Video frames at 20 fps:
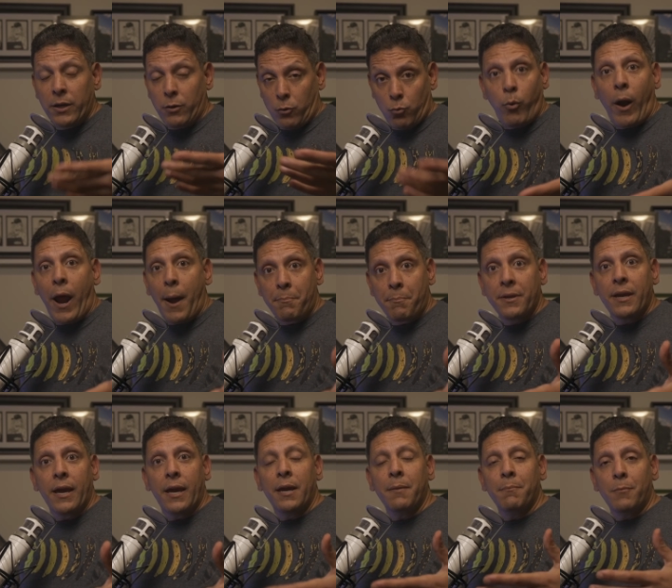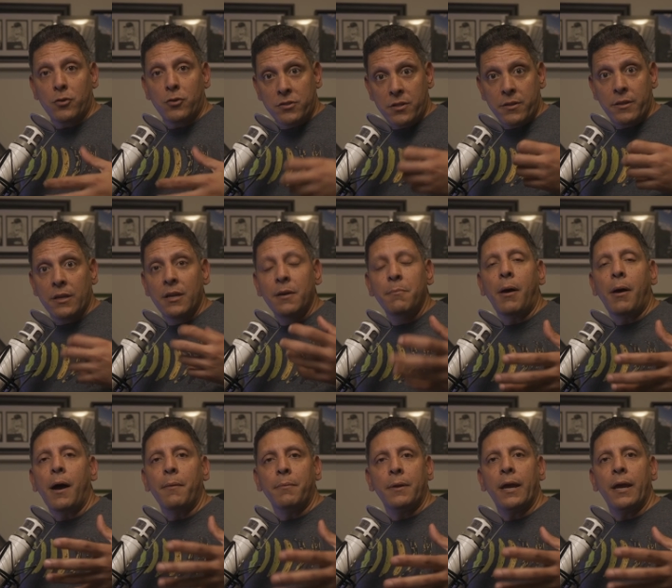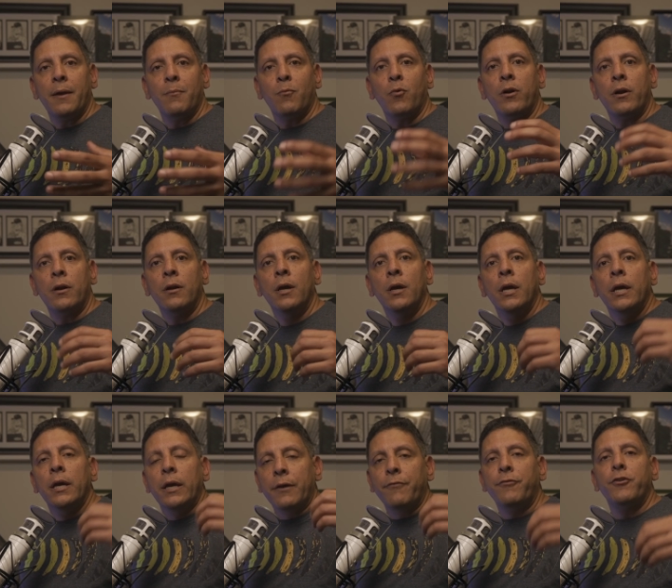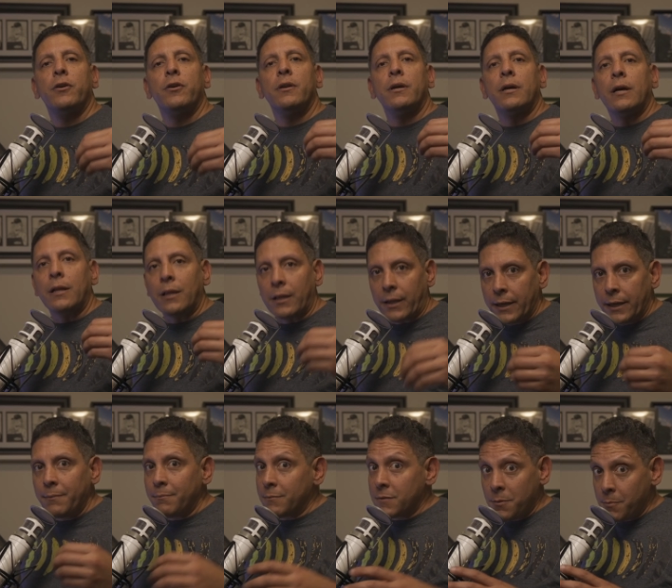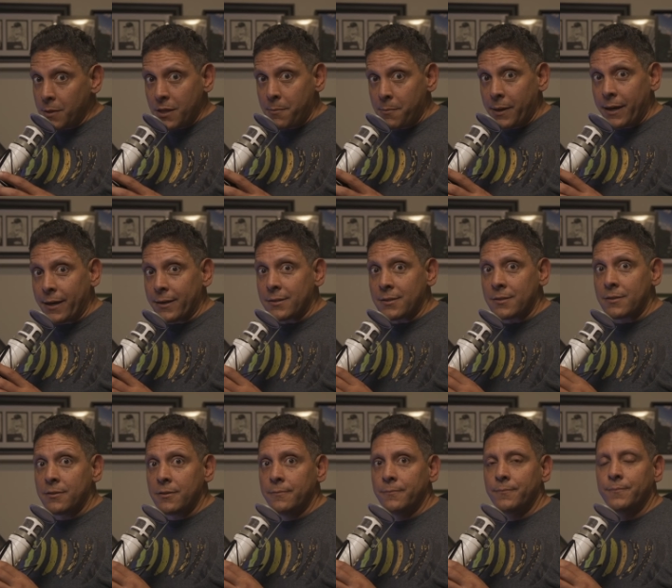rap game or to the hip hop game where if you're going to claim to be the best,